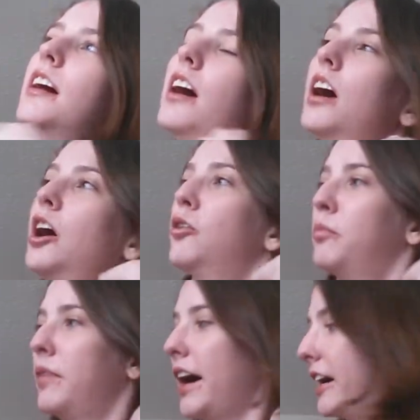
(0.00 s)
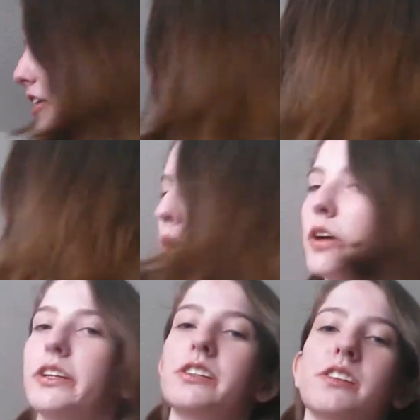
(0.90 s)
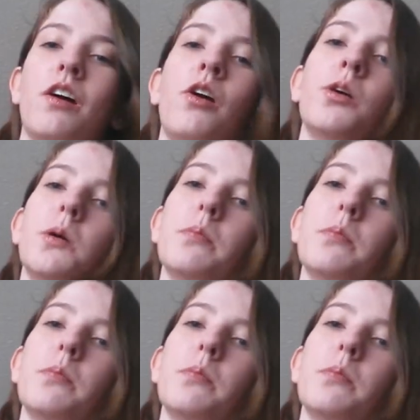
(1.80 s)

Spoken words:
I have mangas and all,